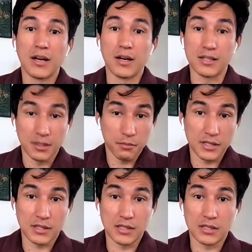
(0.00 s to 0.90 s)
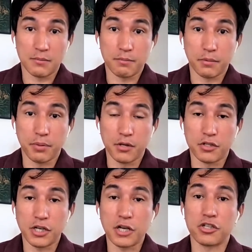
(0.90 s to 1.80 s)
uh, some of these these
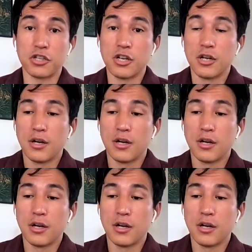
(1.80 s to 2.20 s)
proposed changes